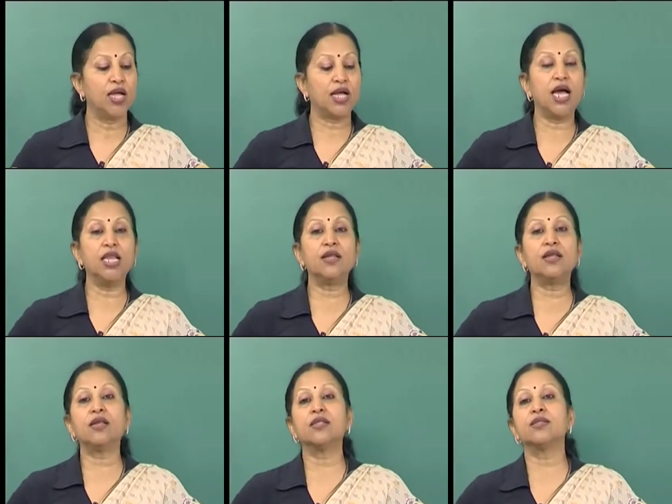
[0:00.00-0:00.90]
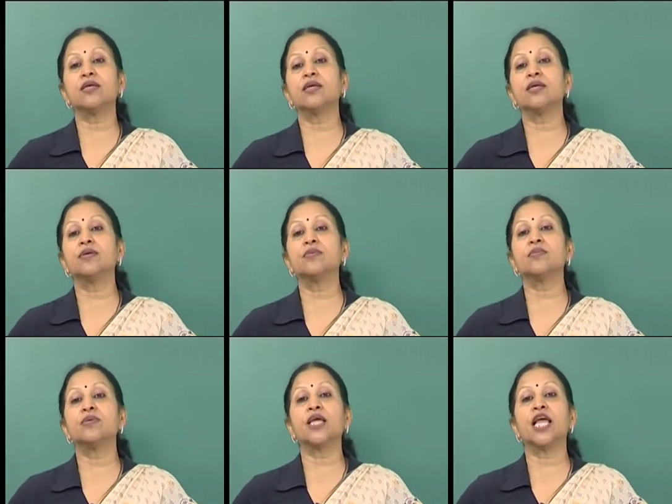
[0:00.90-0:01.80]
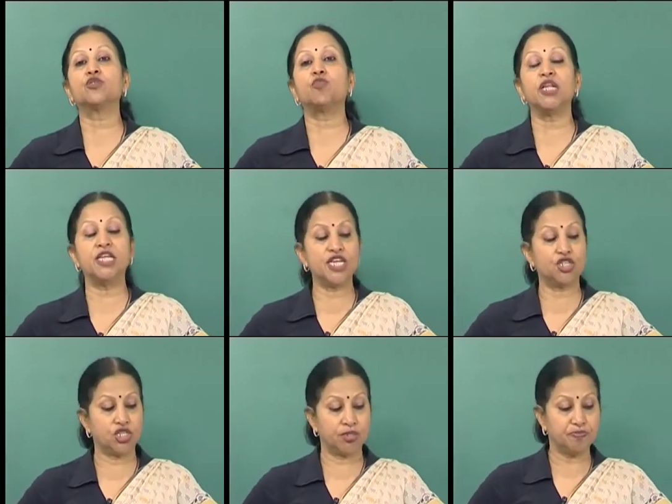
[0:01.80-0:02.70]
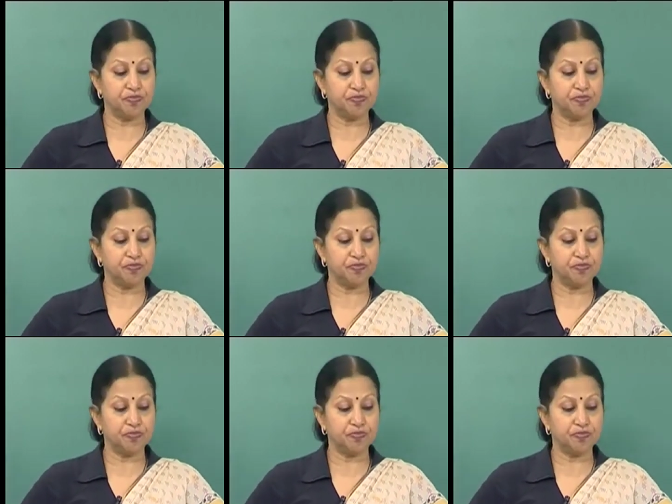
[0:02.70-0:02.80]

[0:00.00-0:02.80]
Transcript: color uh, explanation.